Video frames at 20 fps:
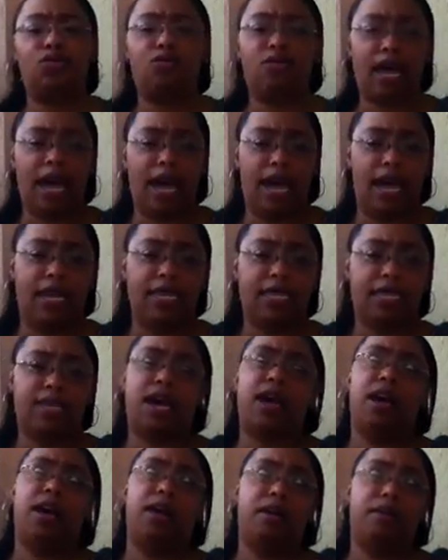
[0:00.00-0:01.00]
two nights,
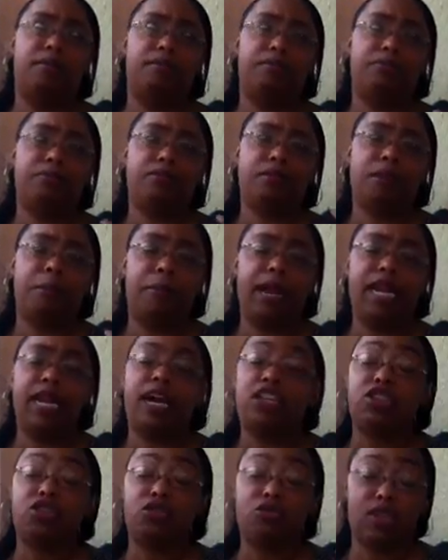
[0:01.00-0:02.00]

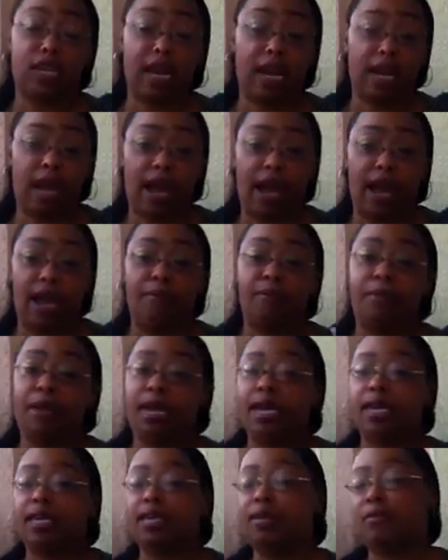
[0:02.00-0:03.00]
Monday and Tuesday night,
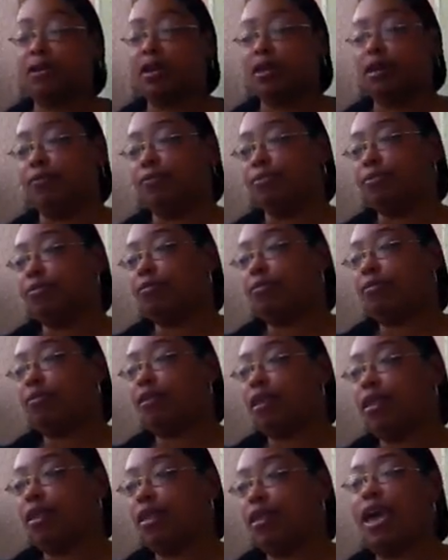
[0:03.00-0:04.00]
because, well,
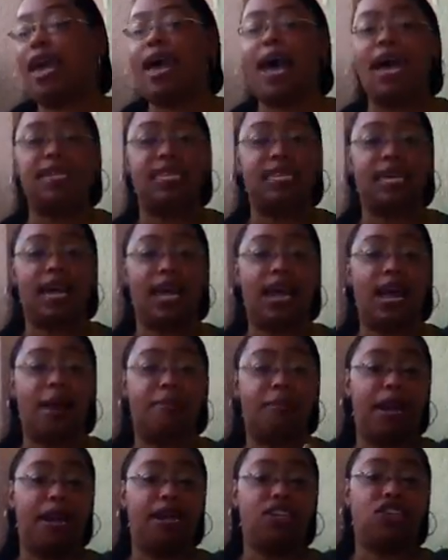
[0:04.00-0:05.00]
yeah, I'll say it.
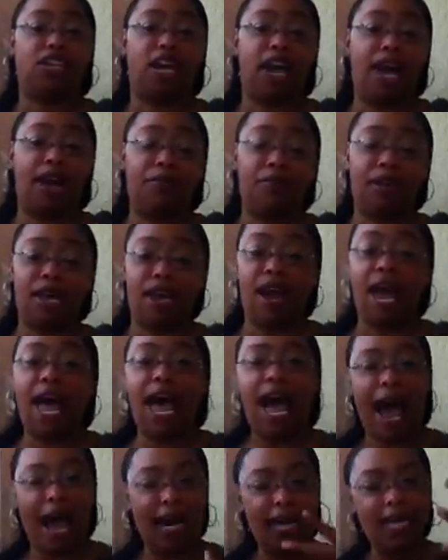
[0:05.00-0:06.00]
I'm not ashamed. I don't care.
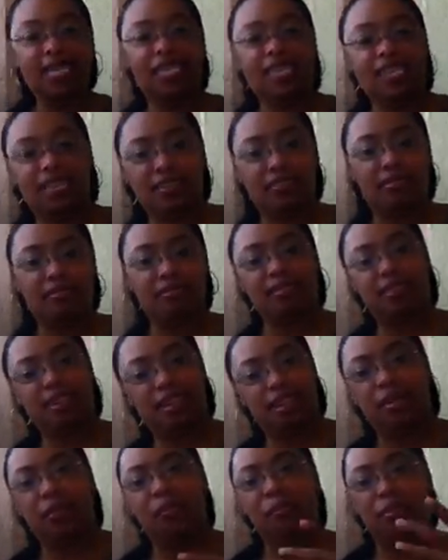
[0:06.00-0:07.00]
I listened
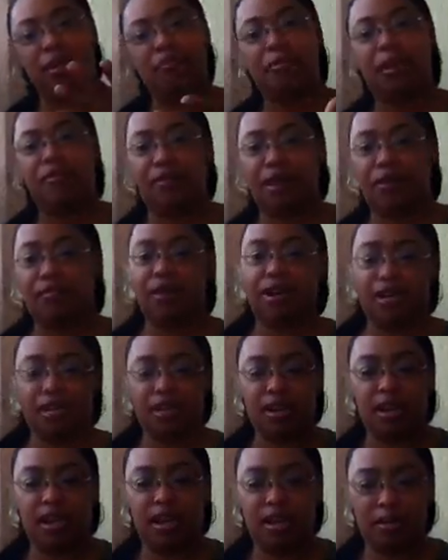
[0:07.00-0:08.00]
to, one of my favorite
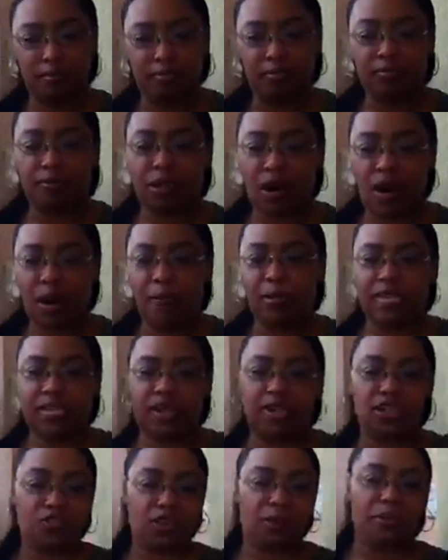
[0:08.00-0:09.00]
R&B
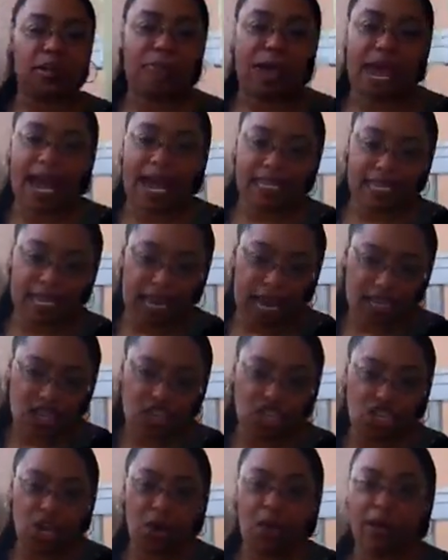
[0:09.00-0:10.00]
singers from the past. He has
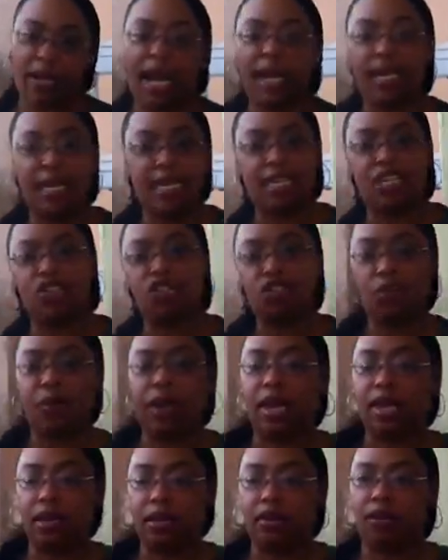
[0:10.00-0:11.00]
a show, and I listened to
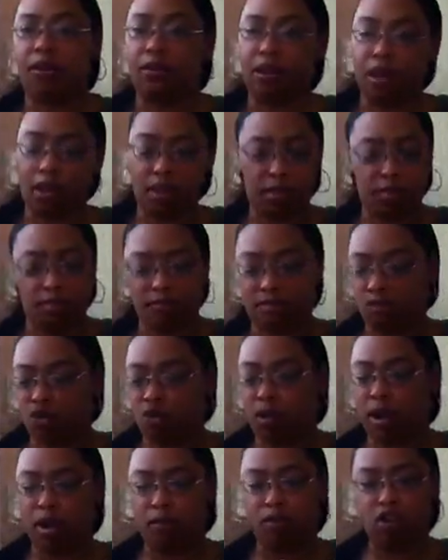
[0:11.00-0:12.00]
it, the
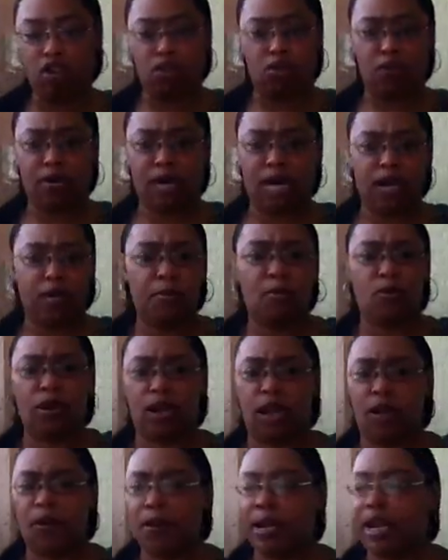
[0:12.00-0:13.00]
12 to 3 in the
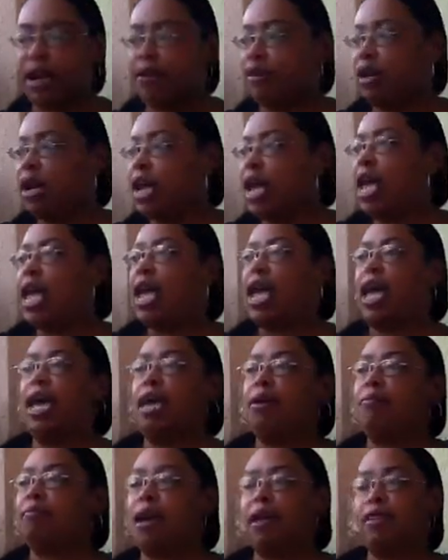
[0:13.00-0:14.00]
morning or whatever.
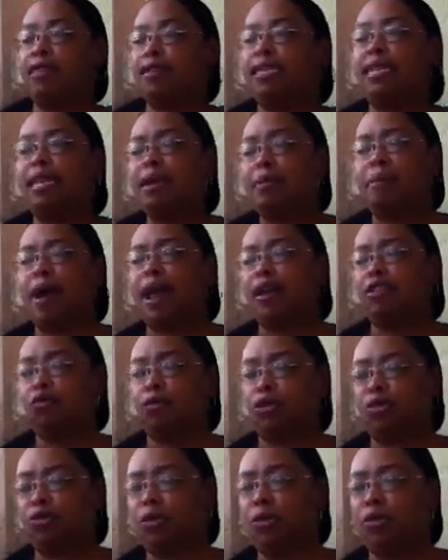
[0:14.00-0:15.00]
And my sleep patterns
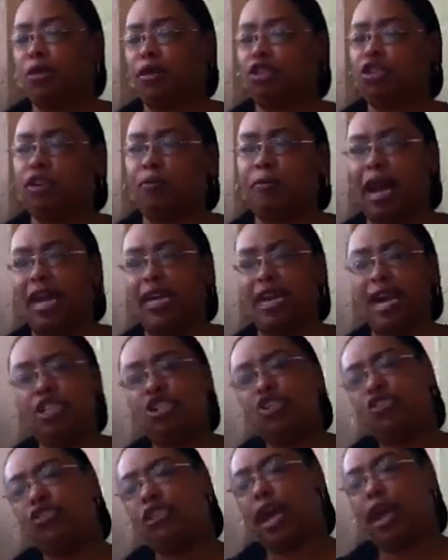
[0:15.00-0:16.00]
were thrown off. So by
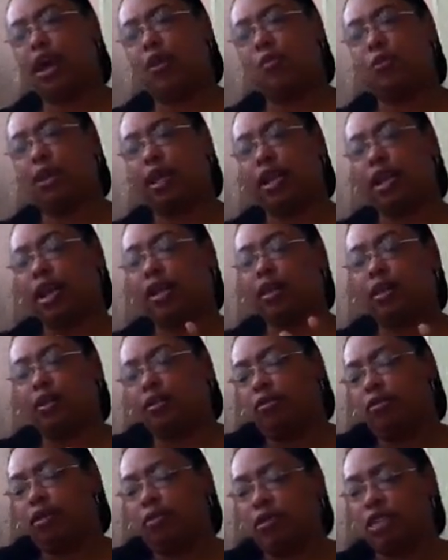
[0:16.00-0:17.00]
yesterday, when,
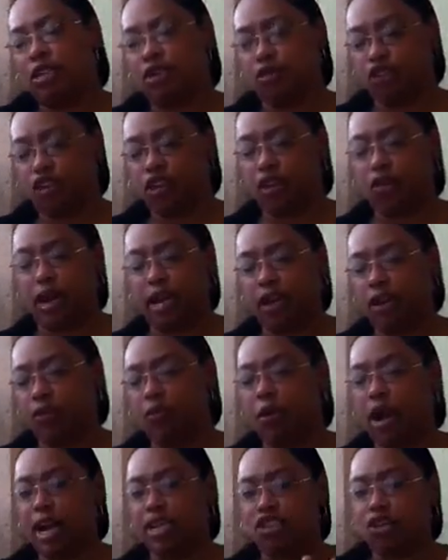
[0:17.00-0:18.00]
there was no show, I
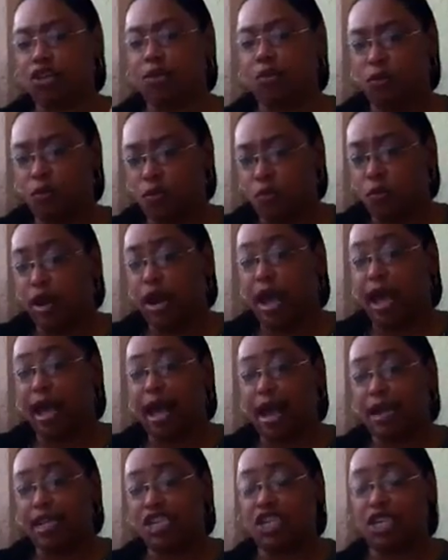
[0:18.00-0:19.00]
didn't watch. So when I
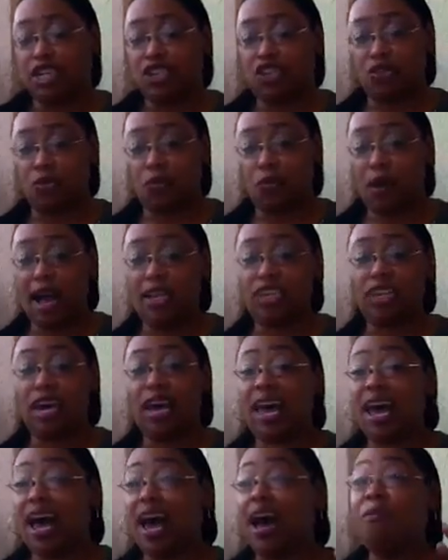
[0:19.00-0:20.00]
got a chance to watch,
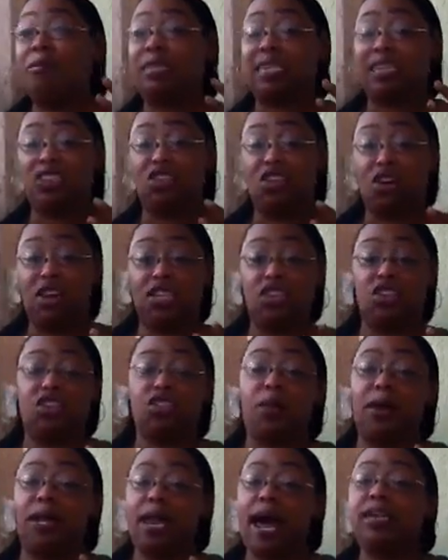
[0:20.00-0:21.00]
I was exhausted.
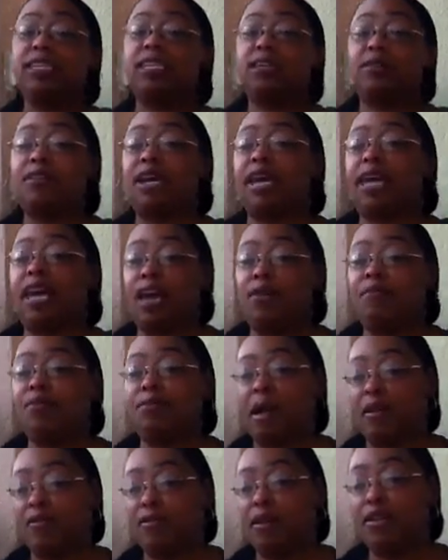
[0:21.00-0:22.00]
So a lot of stuff that came
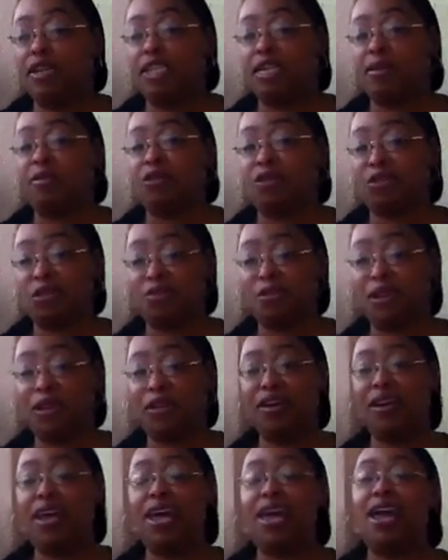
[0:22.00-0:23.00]
from my fingertips on
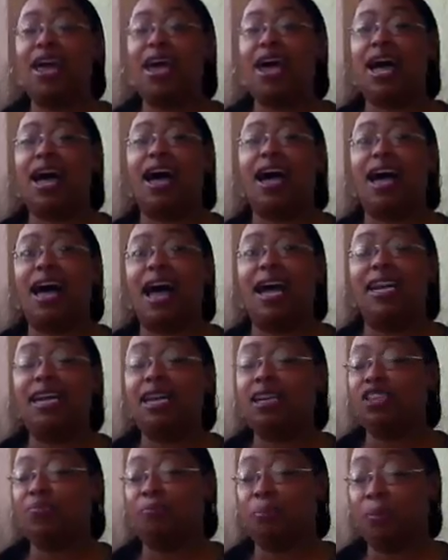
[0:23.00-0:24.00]
Twitter, I
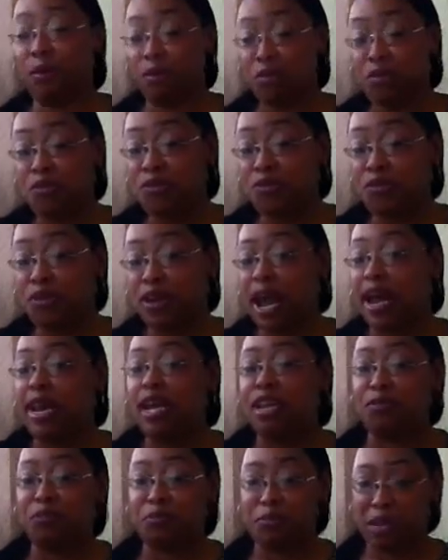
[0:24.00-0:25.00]
didn't proof and I
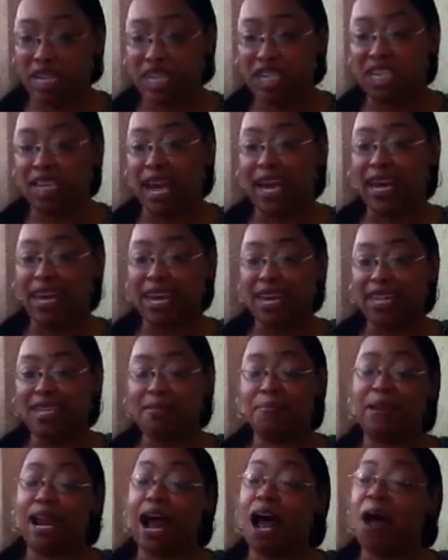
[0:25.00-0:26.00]
didn't recheck it,
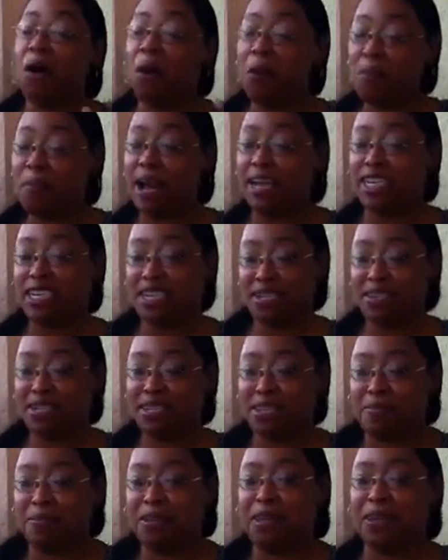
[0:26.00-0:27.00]
but I hope I shared
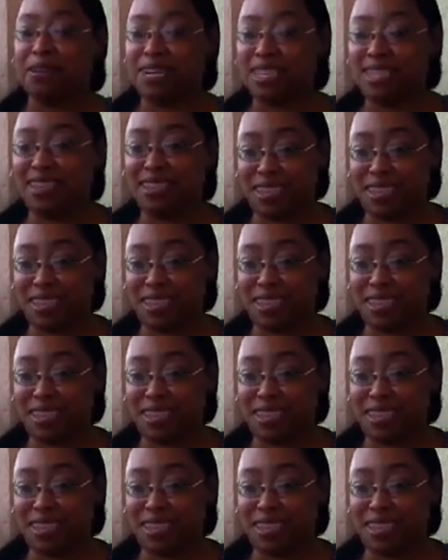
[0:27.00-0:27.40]
some good